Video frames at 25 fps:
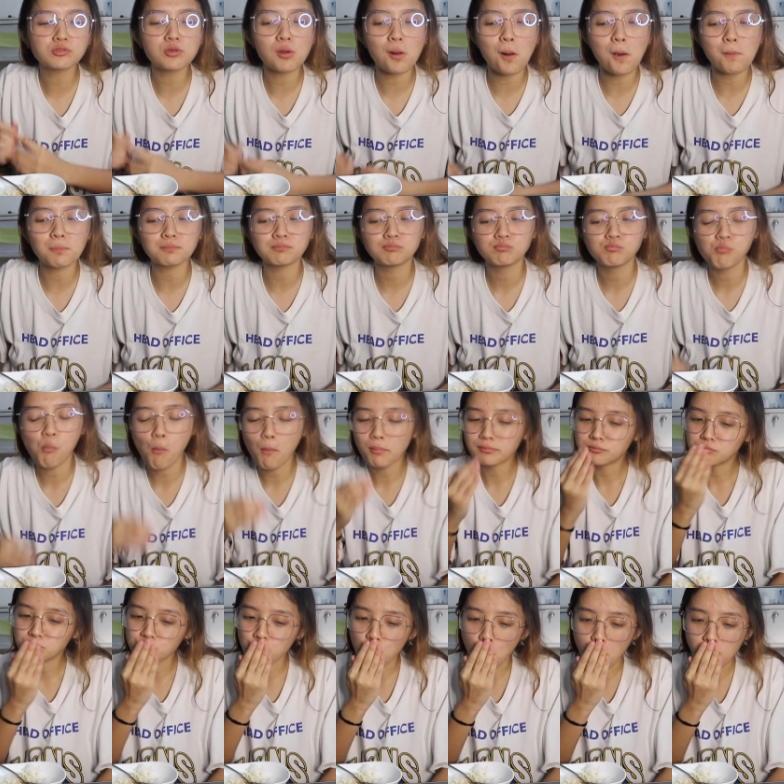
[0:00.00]
Sarap.
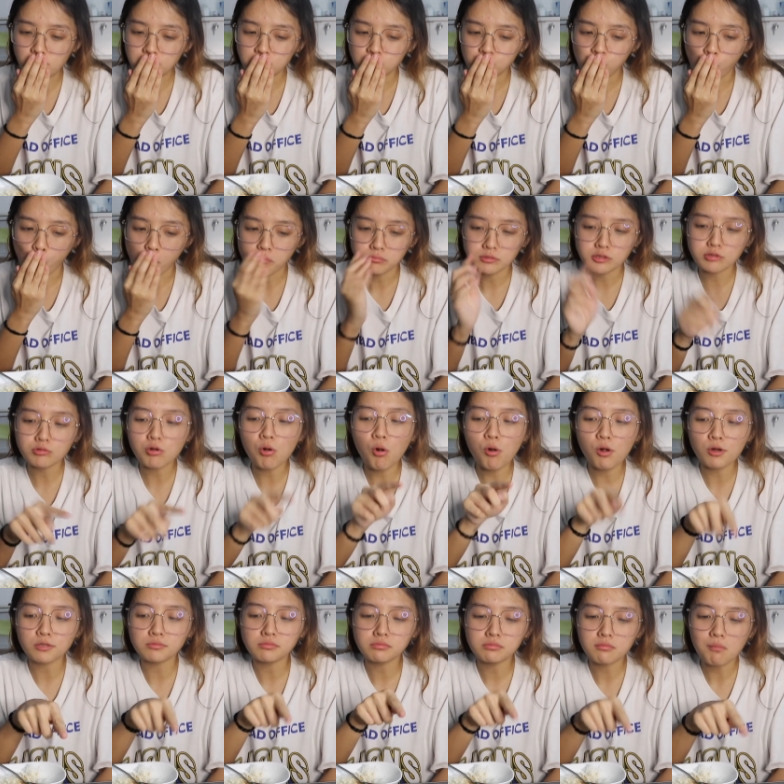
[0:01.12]
Gusto ko
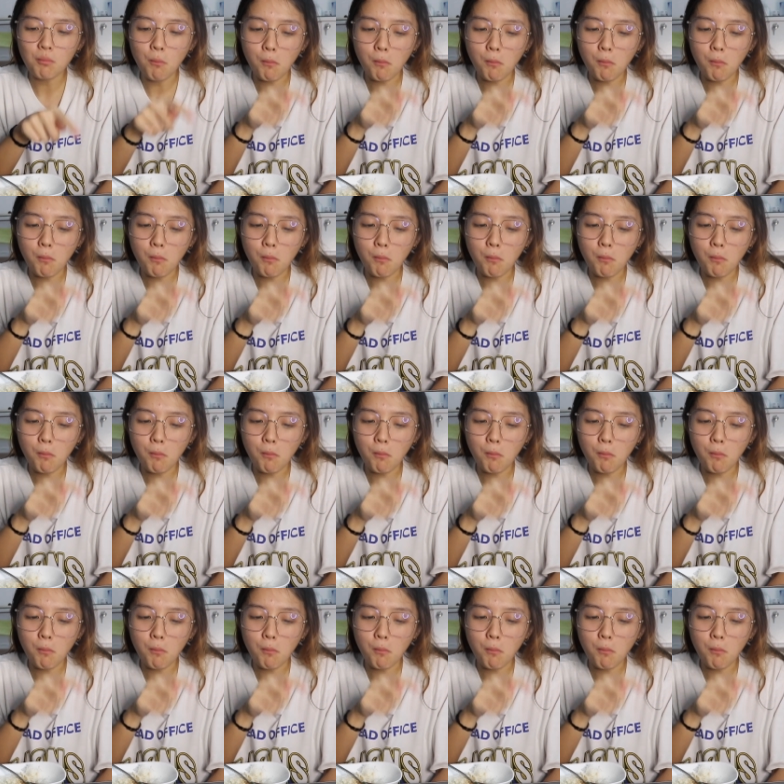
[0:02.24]
yun.